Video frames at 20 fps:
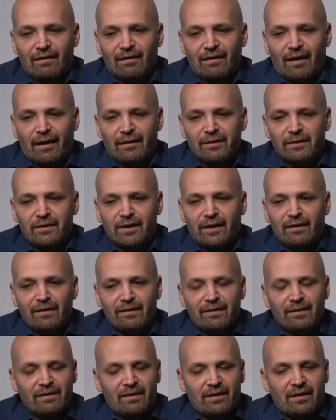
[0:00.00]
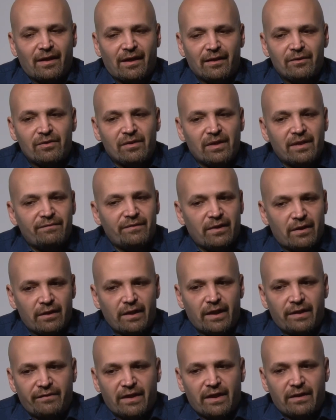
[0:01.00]
Until actually
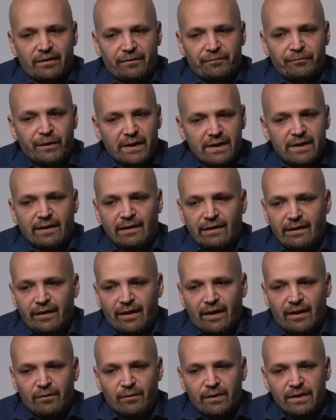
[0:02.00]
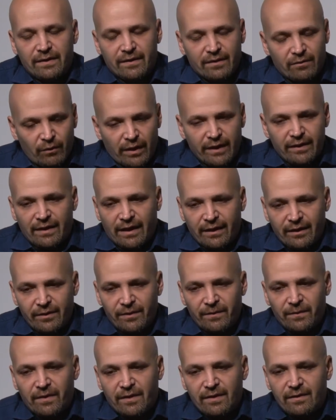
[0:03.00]
very, very recently, I was quite
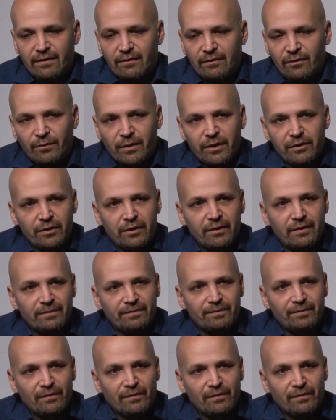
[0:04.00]
angry with the situation.